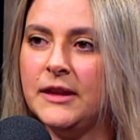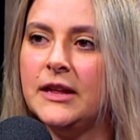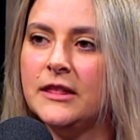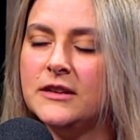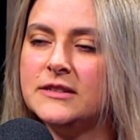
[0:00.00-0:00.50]

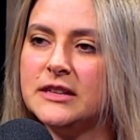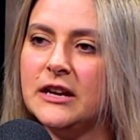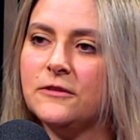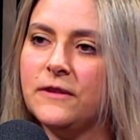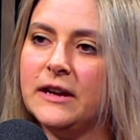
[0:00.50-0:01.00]
there is a
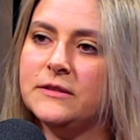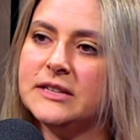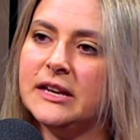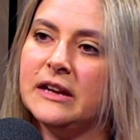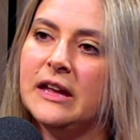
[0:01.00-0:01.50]
lack of
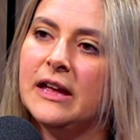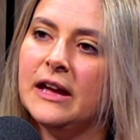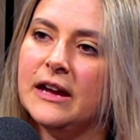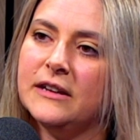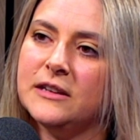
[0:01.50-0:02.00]
housing,
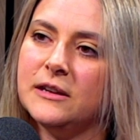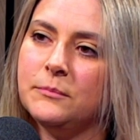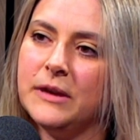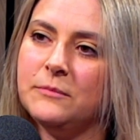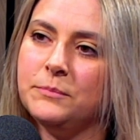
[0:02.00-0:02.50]
and it
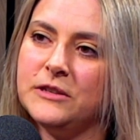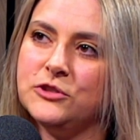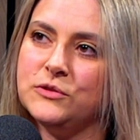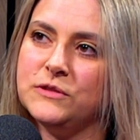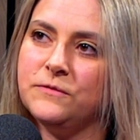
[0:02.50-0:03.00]
might be due
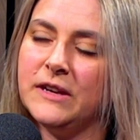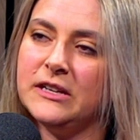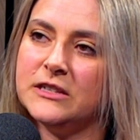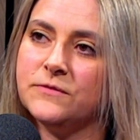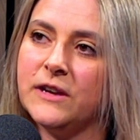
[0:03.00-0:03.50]
to
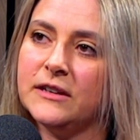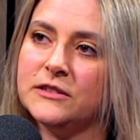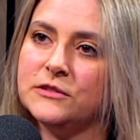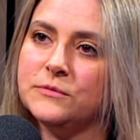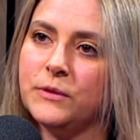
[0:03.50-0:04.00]
various
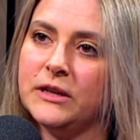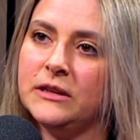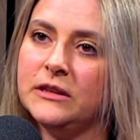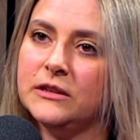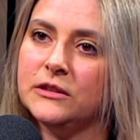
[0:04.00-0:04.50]
factors.
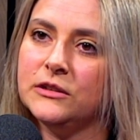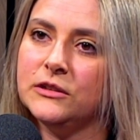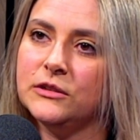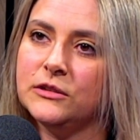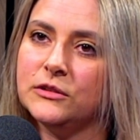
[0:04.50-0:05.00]
When
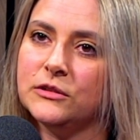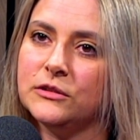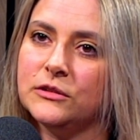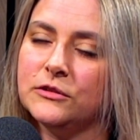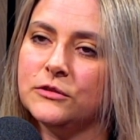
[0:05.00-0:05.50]

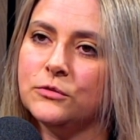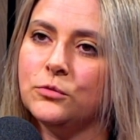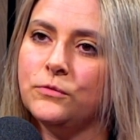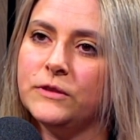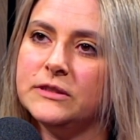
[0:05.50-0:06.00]

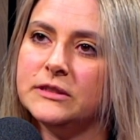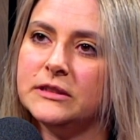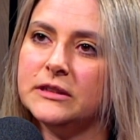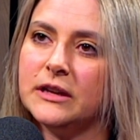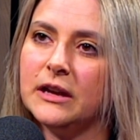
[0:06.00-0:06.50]
COVID
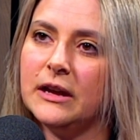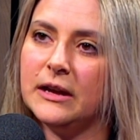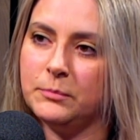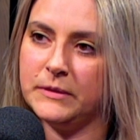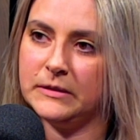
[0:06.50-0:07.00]

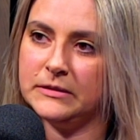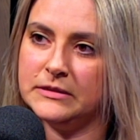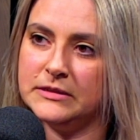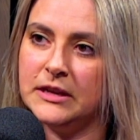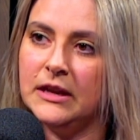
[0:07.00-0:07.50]

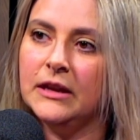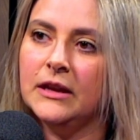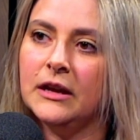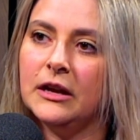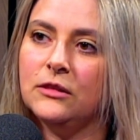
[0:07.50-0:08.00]
happened,
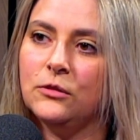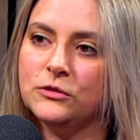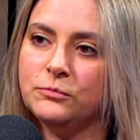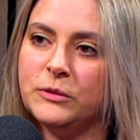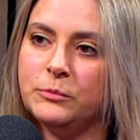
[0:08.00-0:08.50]
a lot
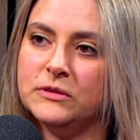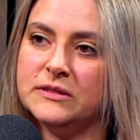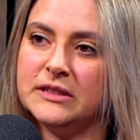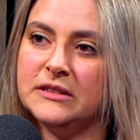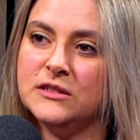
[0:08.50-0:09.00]
of people
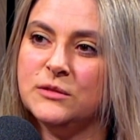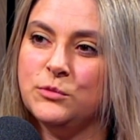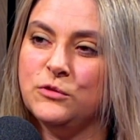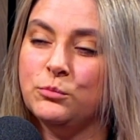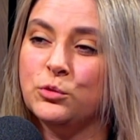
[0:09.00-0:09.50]
decided to
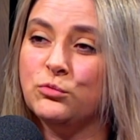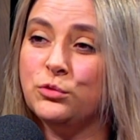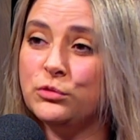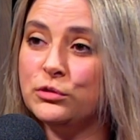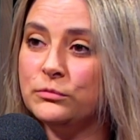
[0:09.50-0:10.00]
move more
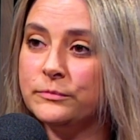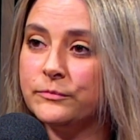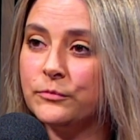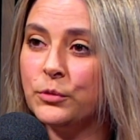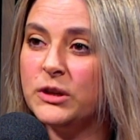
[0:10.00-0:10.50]
rural,
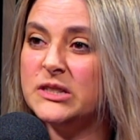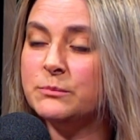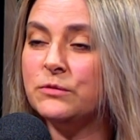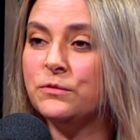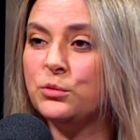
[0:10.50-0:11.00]
whereas
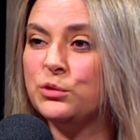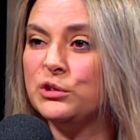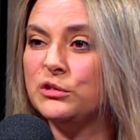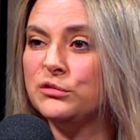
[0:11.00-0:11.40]
before